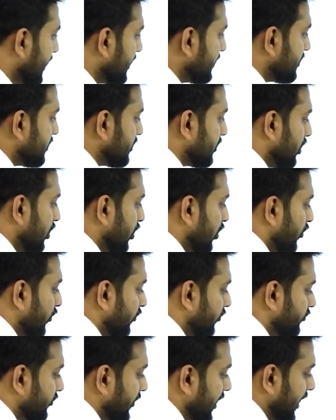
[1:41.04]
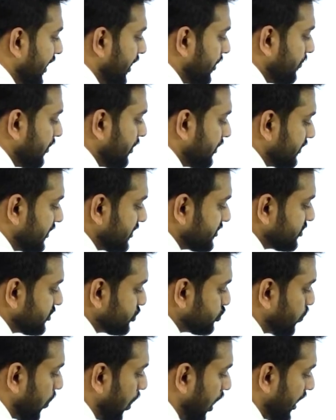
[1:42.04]
in the variable. This
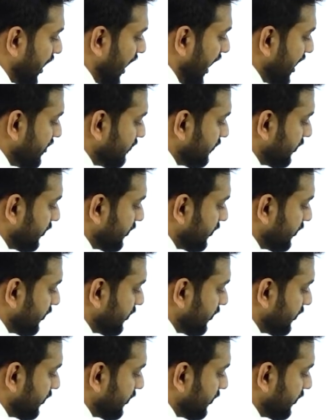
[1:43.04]
is what I